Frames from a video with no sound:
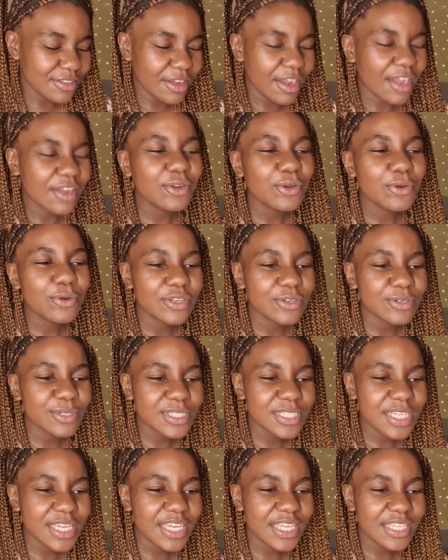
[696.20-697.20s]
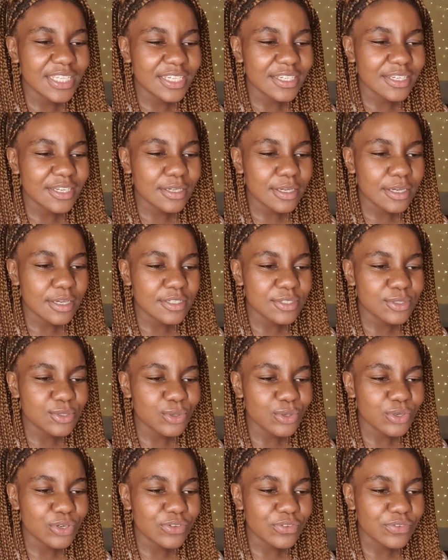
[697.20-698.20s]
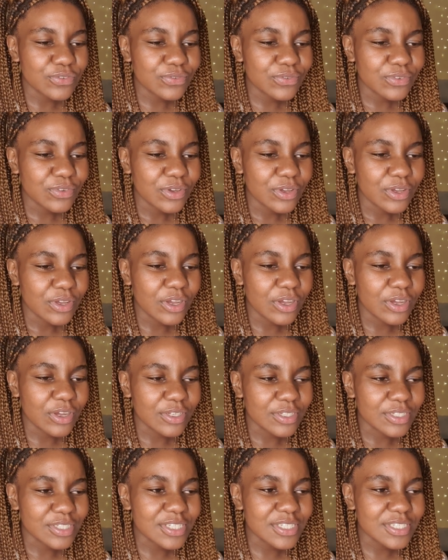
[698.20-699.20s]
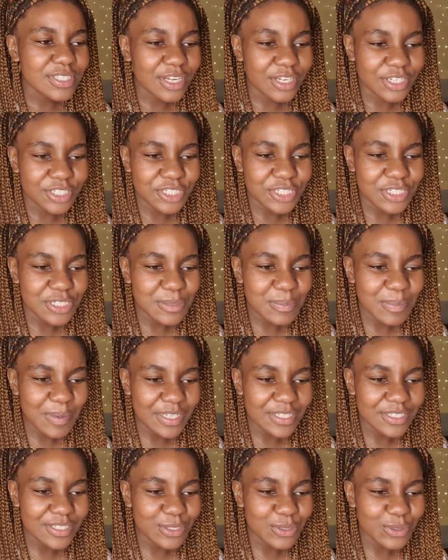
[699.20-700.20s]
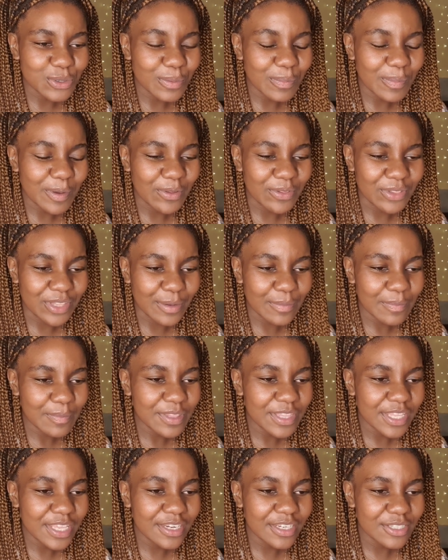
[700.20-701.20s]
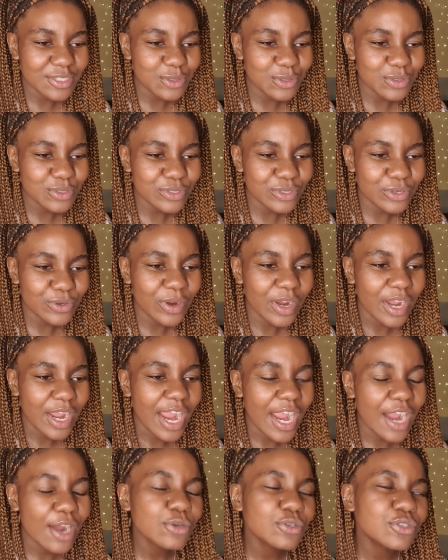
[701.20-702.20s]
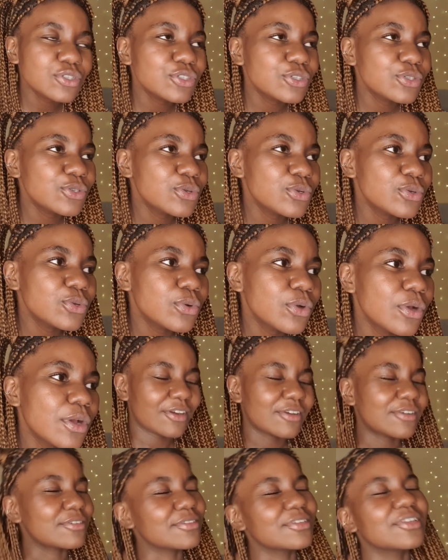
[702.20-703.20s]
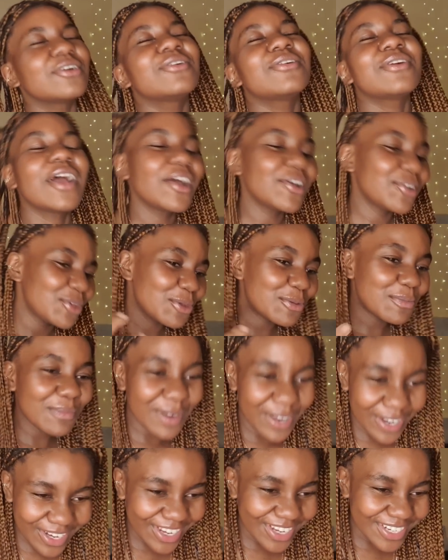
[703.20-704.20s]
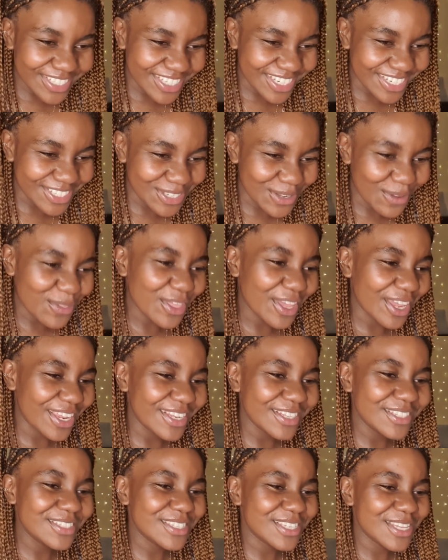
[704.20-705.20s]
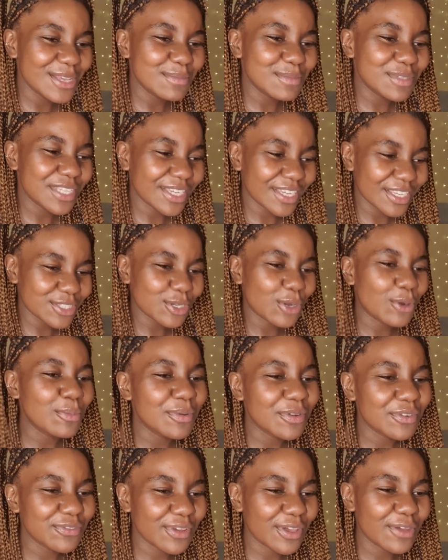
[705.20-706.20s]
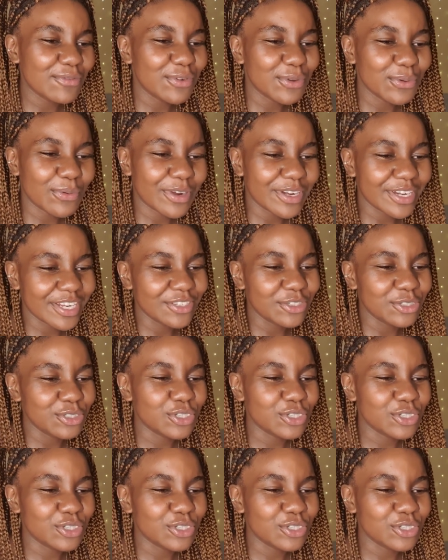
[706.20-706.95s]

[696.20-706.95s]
I know what you're saying, like a sort of uh discussion space to talk about that but then it's also how do you oh no how do you market it so that it seems like it's open for everyone and you